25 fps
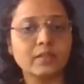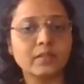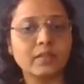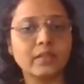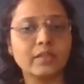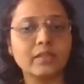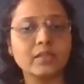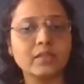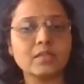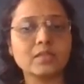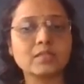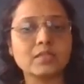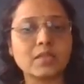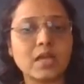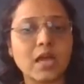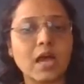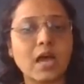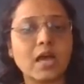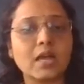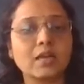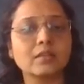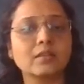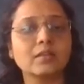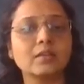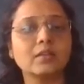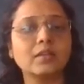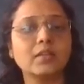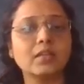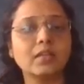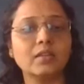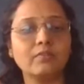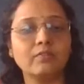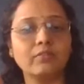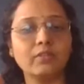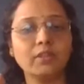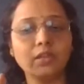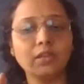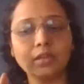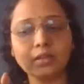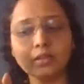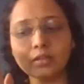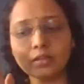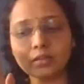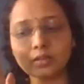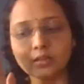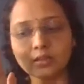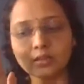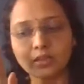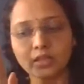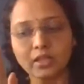these are the
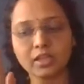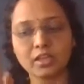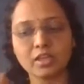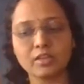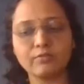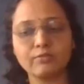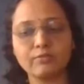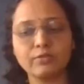living thing.